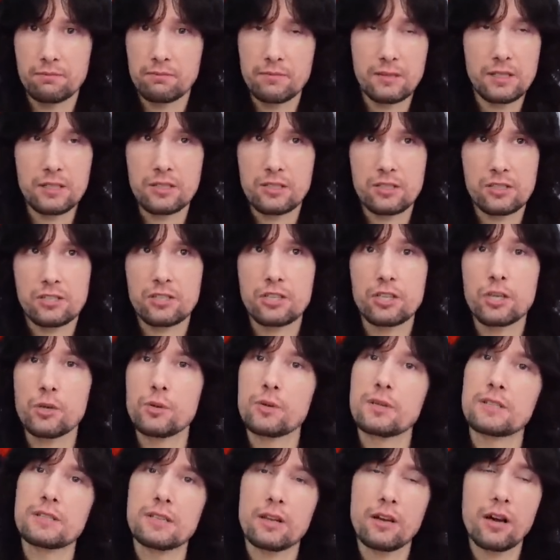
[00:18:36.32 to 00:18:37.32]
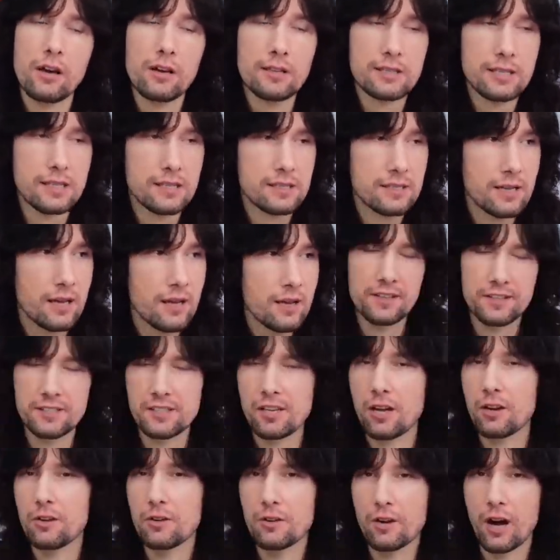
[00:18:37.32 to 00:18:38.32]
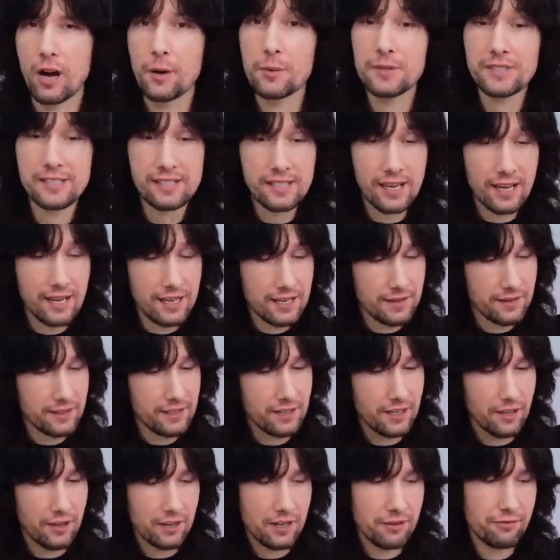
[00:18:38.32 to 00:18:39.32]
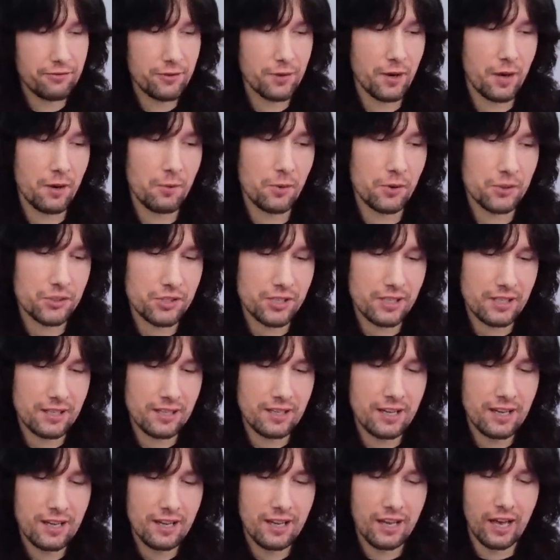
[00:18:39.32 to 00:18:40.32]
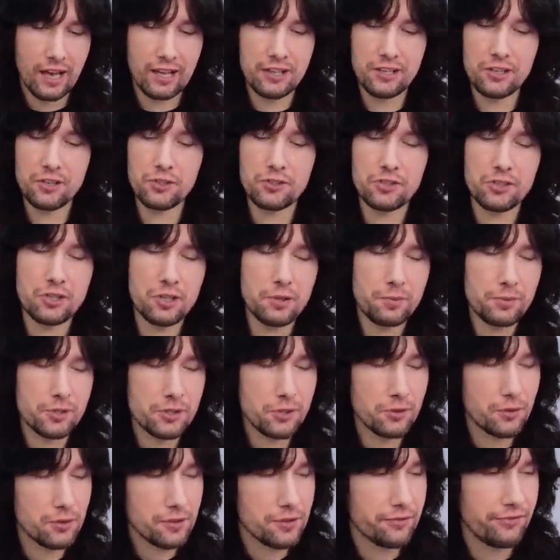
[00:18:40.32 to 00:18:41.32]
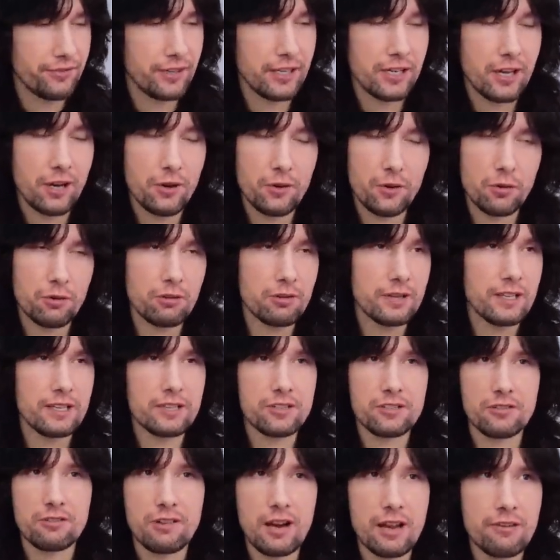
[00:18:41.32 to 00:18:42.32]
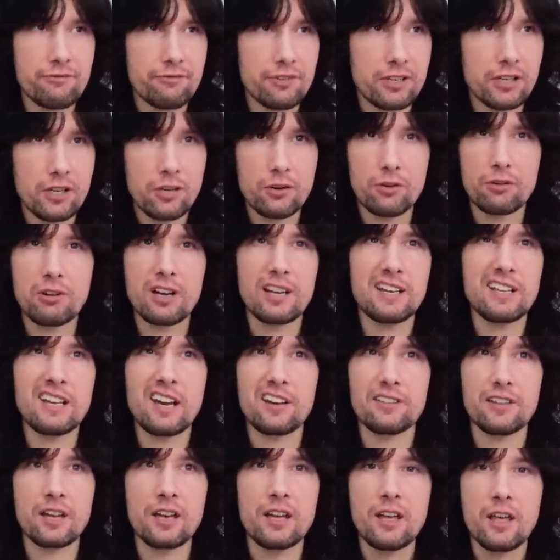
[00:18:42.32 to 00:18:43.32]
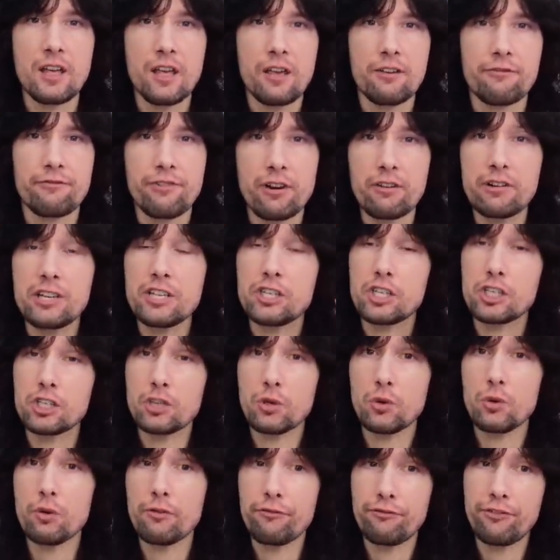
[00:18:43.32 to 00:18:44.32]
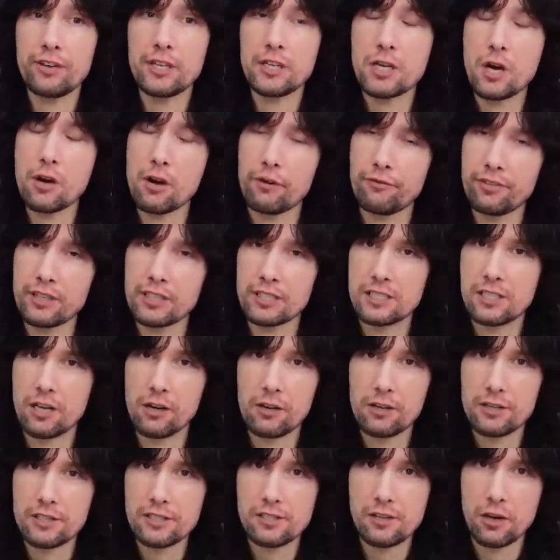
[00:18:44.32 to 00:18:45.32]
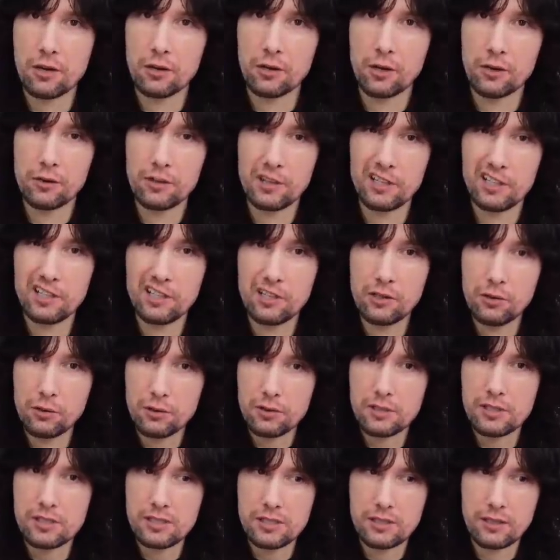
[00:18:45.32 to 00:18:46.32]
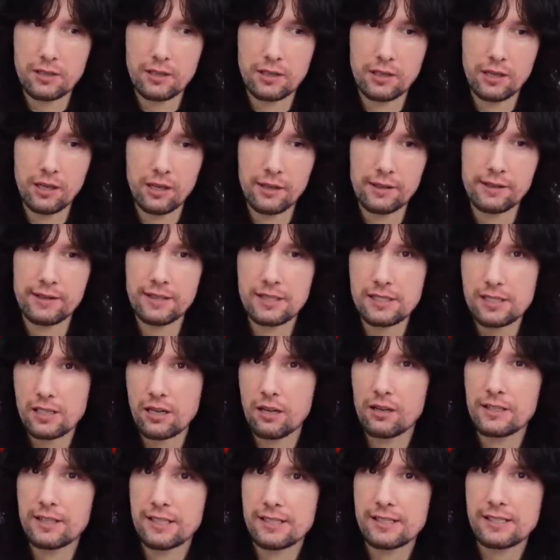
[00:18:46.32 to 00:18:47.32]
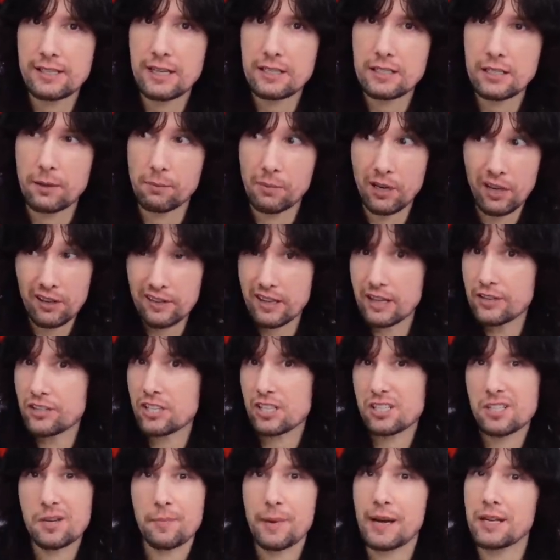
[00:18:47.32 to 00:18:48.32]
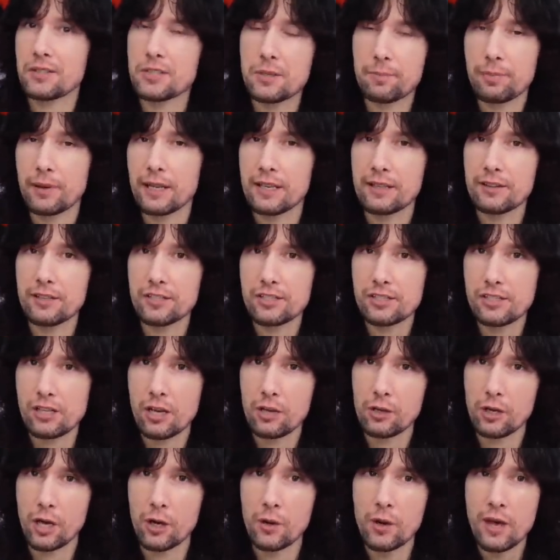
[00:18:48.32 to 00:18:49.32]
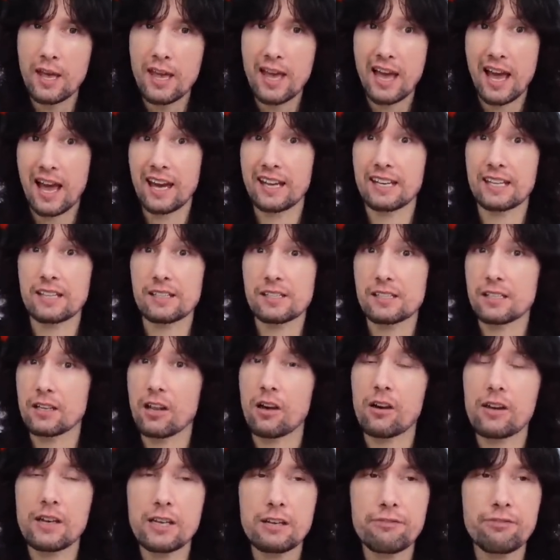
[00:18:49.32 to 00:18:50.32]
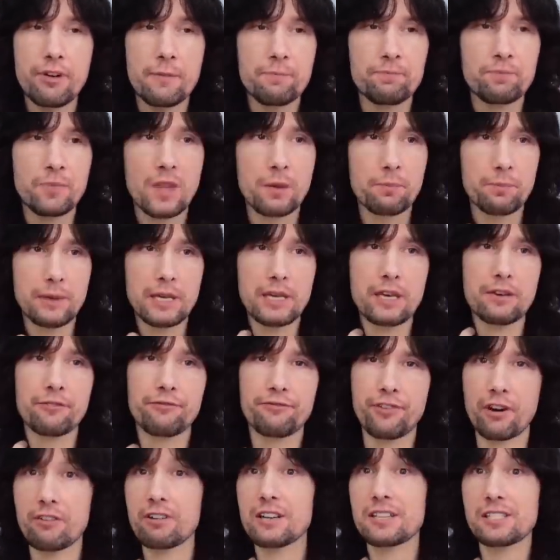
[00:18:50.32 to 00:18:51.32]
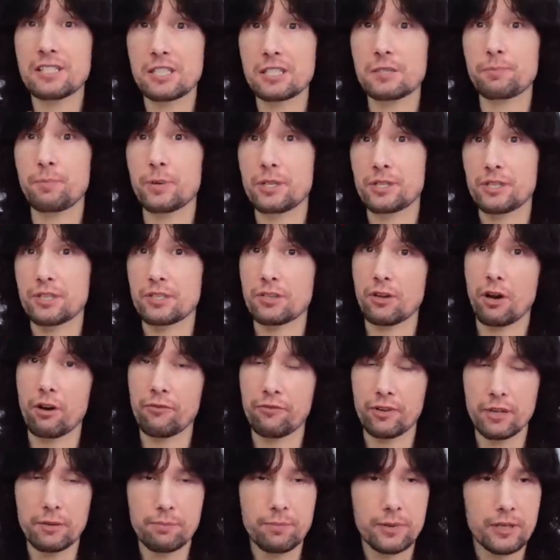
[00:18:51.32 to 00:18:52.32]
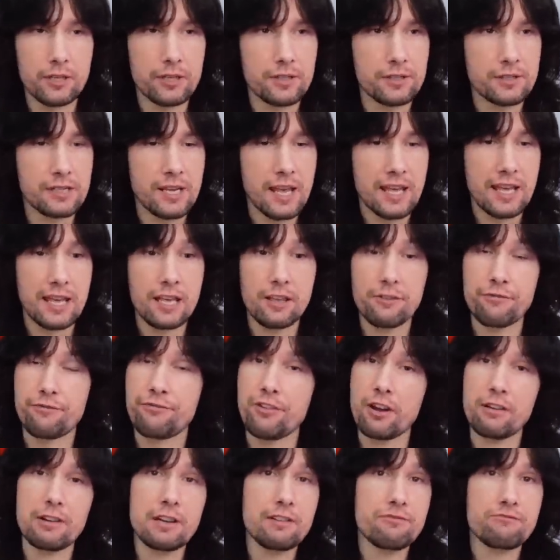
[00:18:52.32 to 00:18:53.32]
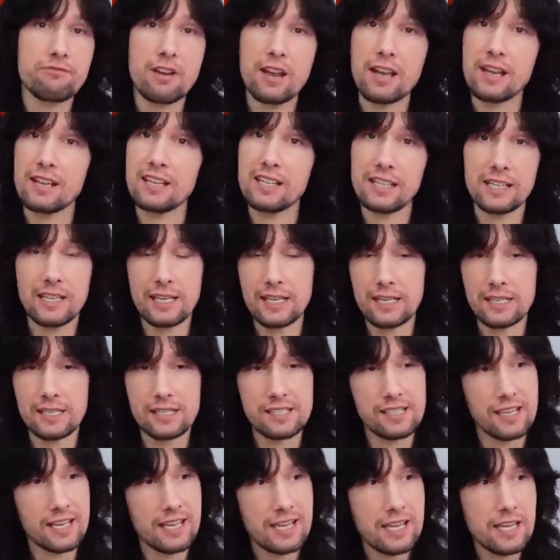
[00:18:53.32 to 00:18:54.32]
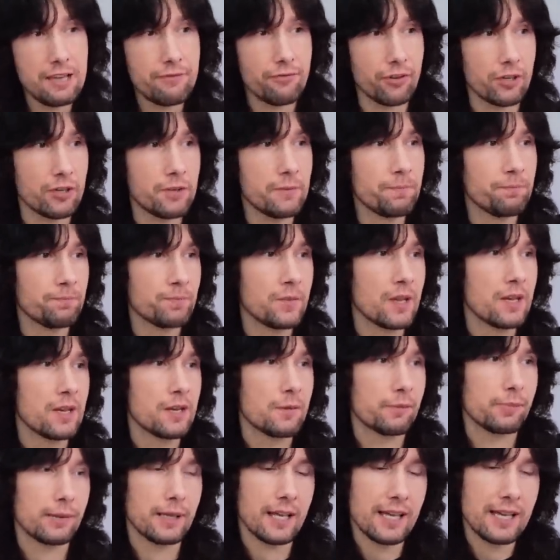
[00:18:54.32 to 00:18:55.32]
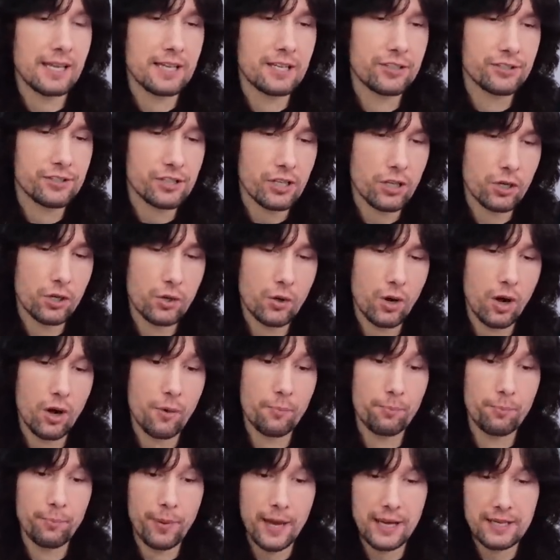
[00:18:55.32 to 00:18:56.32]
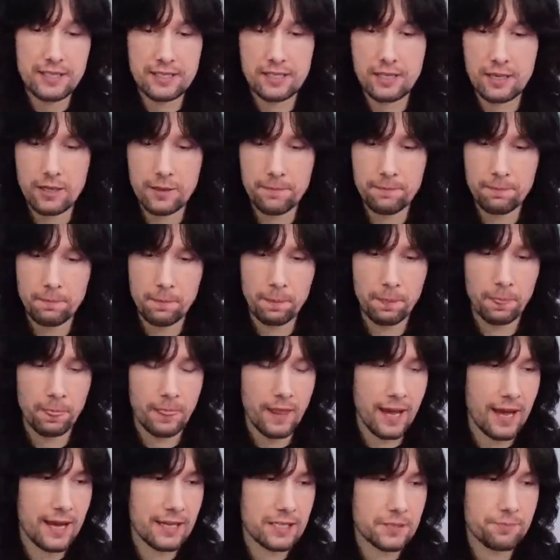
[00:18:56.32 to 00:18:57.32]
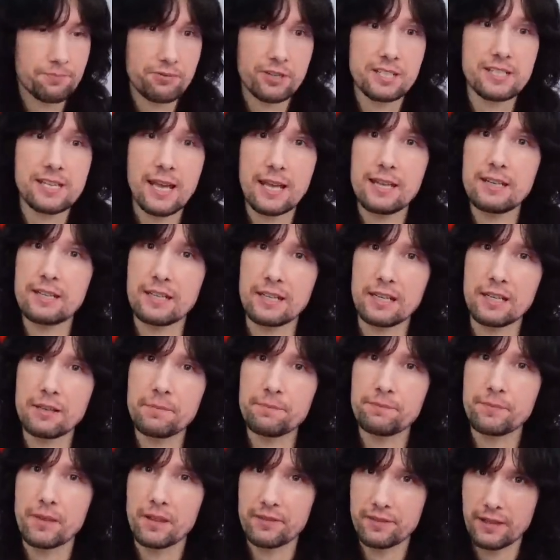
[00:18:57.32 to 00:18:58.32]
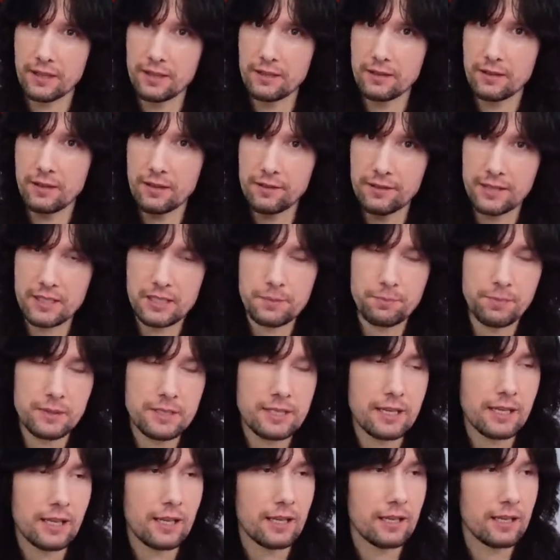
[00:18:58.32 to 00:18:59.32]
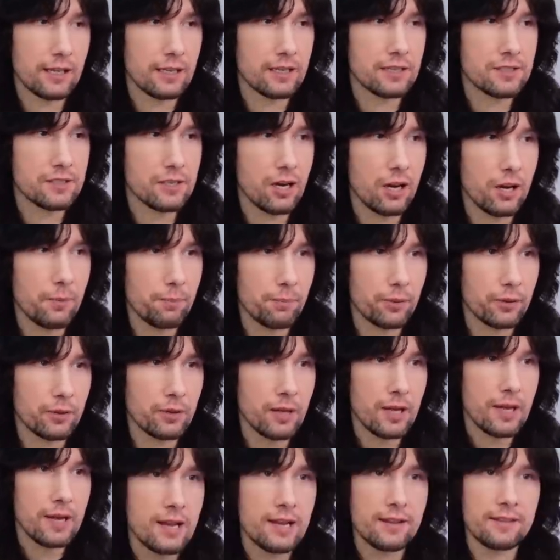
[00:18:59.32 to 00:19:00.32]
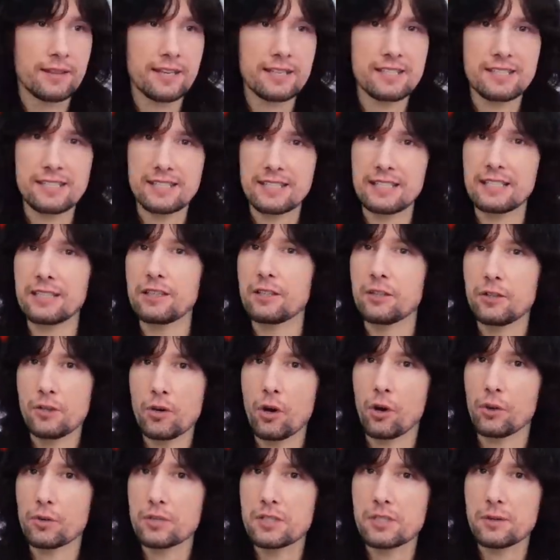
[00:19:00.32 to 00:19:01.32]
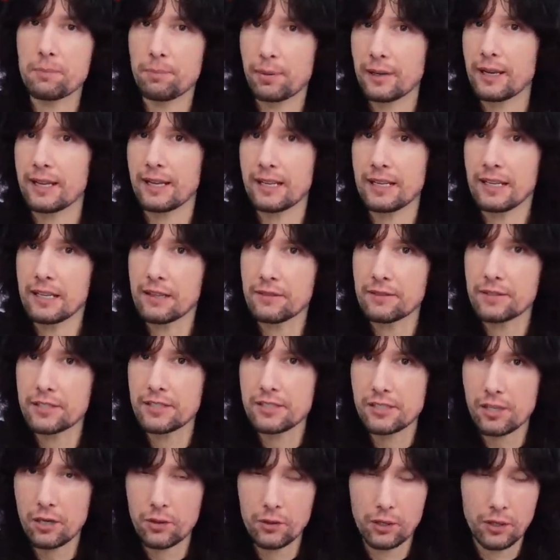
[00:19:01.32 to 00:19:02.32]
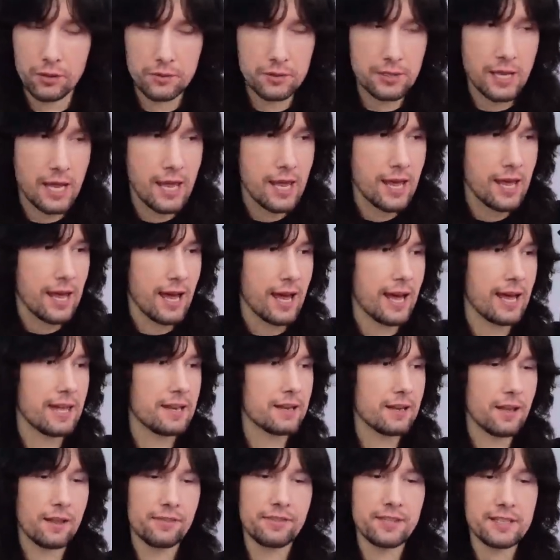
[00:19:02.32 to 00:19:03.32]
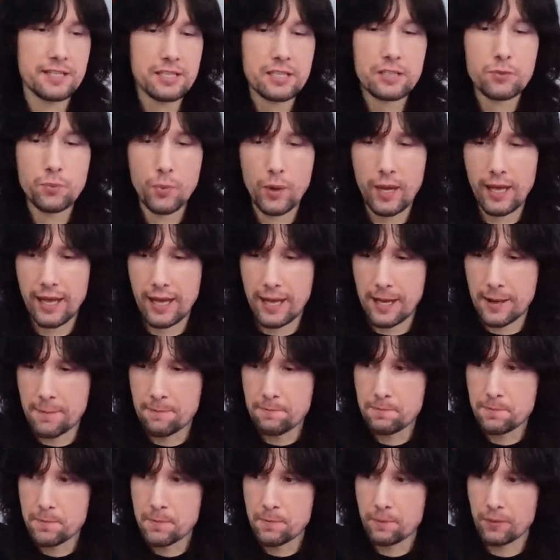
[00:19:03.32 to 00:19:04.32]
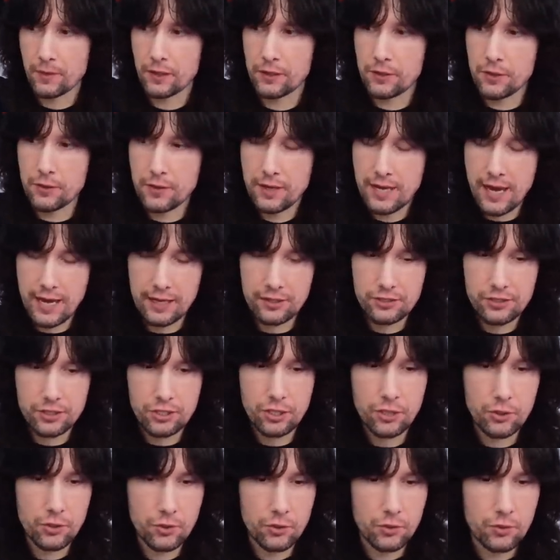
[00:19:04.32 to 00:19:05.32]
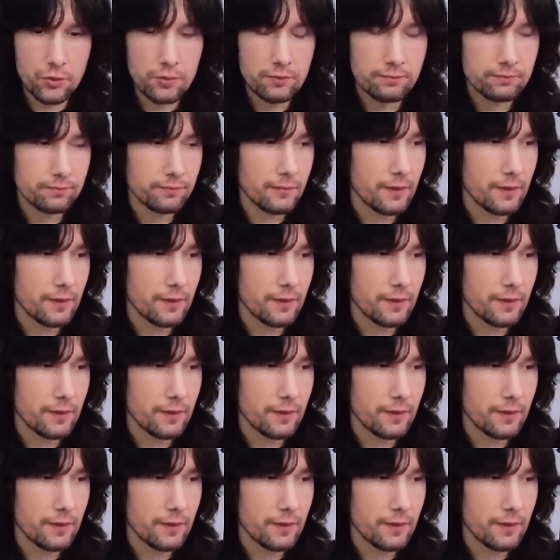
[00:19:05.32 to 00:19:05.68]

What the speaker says: is just you as an artist. So I would say, you know, if you are watching a YouTube Shorts video or an Instagram video or any other very short video of a guitar solo that looks like this kind of setup, like they're just about to play the solo and it's live, be very suspicious of it because it very rarely is. Even players who are better at pretending than this particular example, they're still not playing the solos. And this is where you get to,